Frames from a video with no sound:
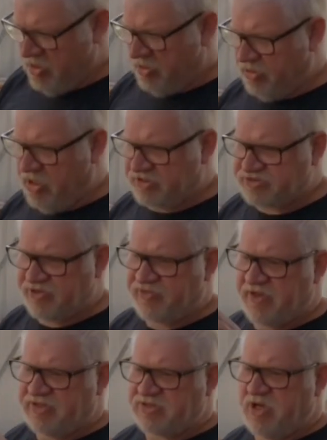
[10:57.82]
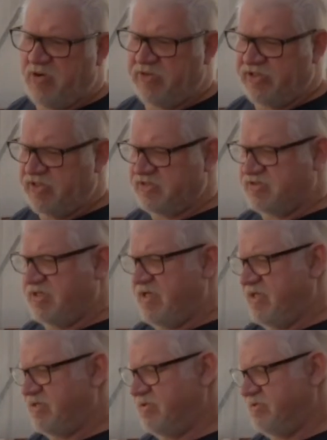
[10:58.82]
Lots of things holding this
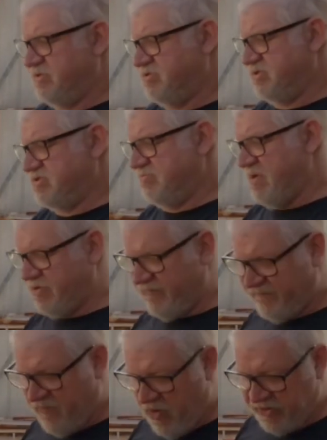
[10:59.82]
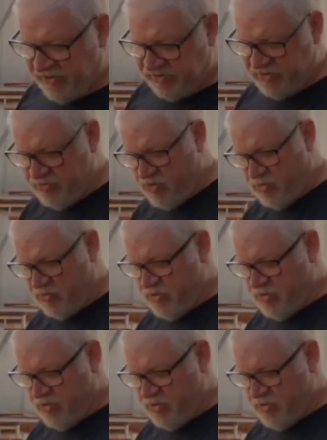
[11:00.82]
together, it's just a matter of finding them all.